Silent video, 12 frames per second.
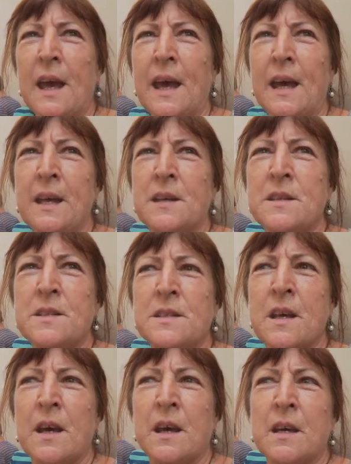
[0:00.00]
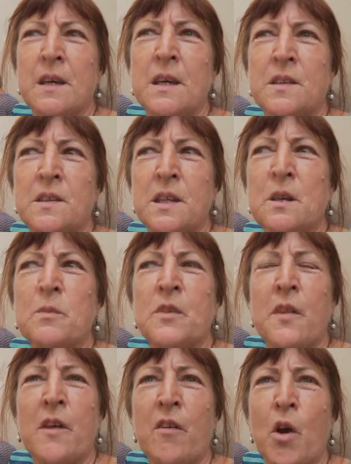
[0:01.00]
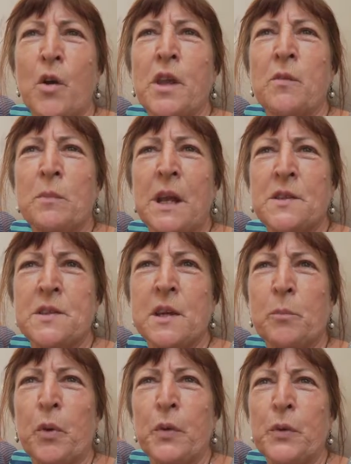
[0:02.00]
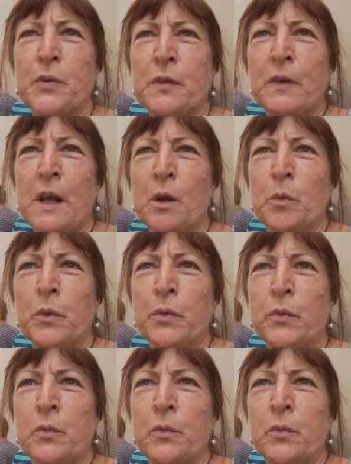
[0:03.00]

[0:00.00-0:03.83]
And uh, it seems that there are only plastic bottles available,